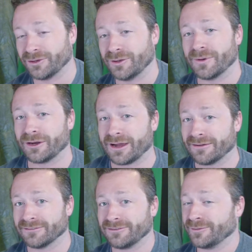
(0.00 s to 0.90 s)
You
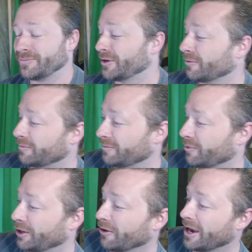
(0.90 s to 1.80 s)
better
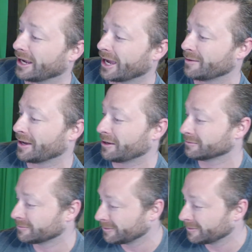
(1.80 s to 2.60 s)
bring your A game out.